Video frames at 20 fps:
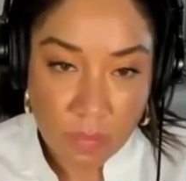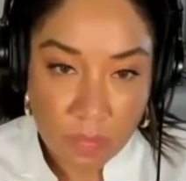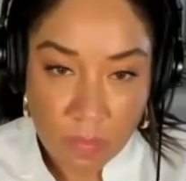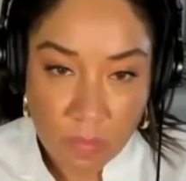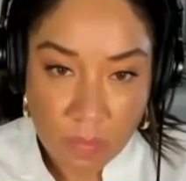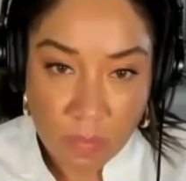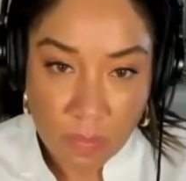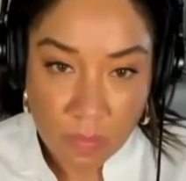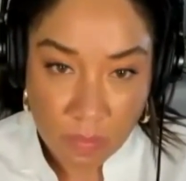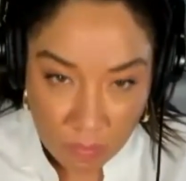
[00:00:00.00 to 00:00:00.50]

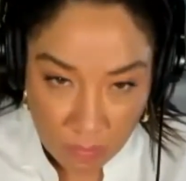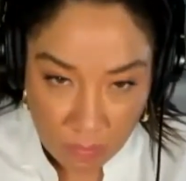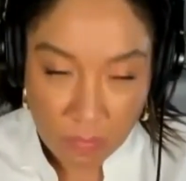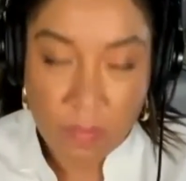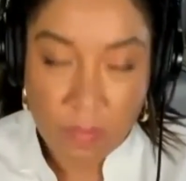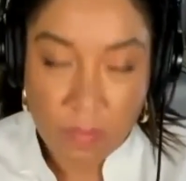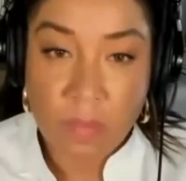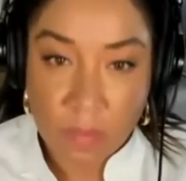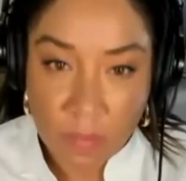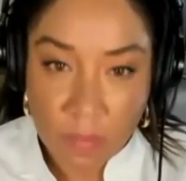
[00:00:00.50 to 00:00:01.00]

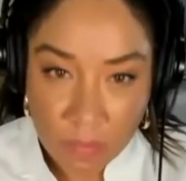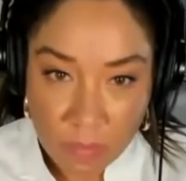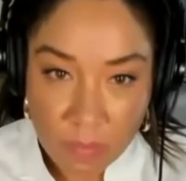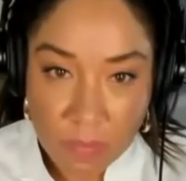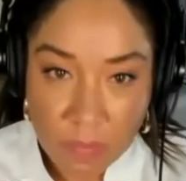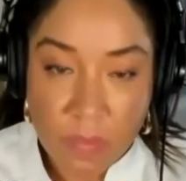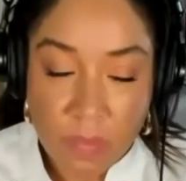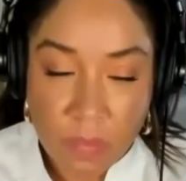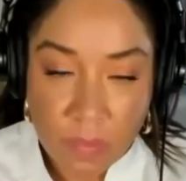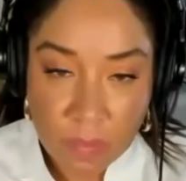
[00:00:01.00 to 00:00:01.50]

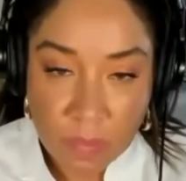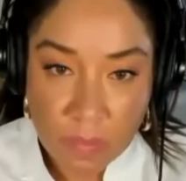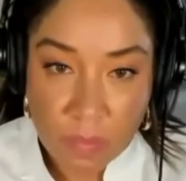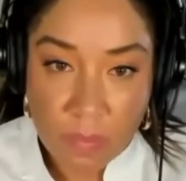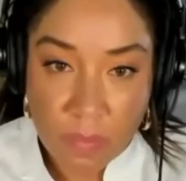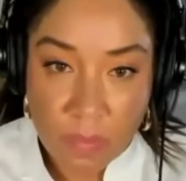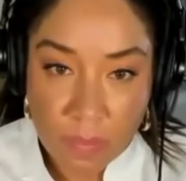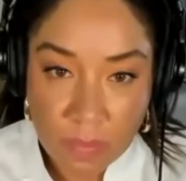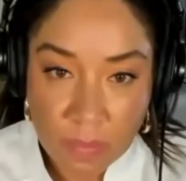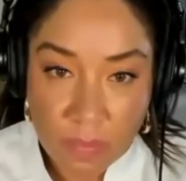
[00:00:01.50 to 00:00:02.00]

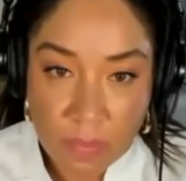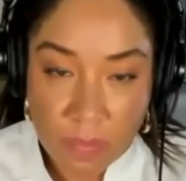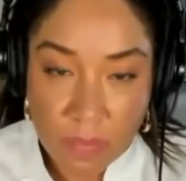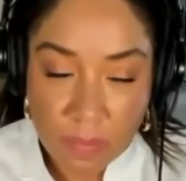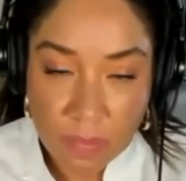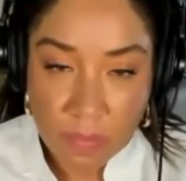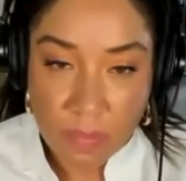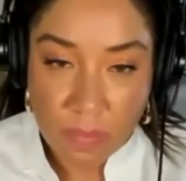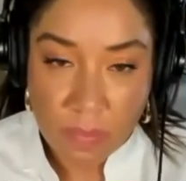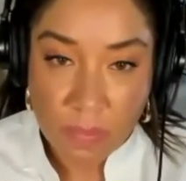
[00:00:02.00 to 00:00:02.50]

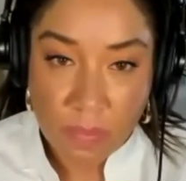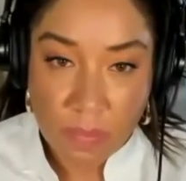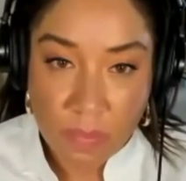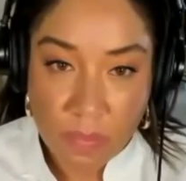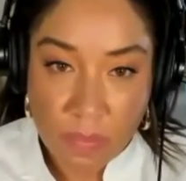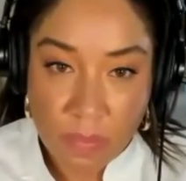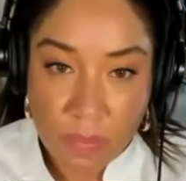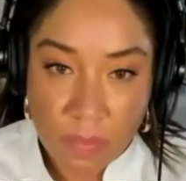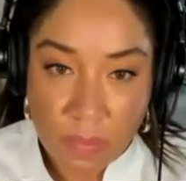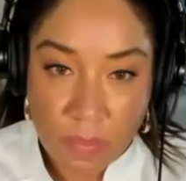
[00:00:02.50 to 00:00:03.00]

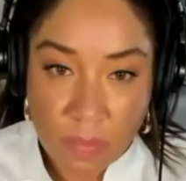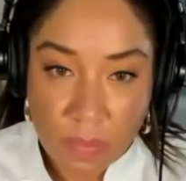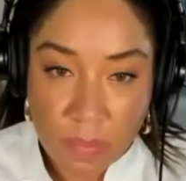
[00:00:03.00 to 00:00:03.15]
No words are spoken by the person on screen.